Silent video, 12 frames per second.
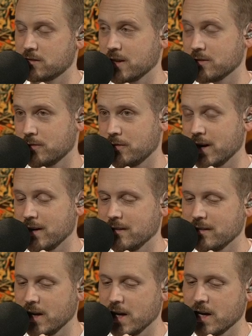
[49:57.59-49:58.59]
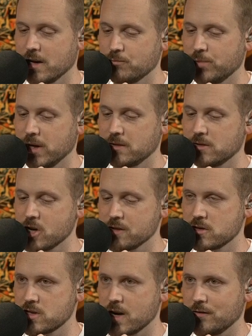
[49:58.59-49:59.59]
is that's fair. Uh, but
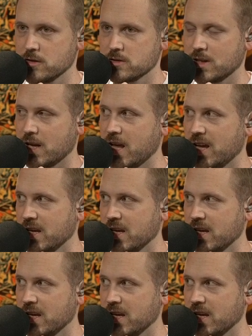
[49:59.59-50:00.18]
Justin Jefferson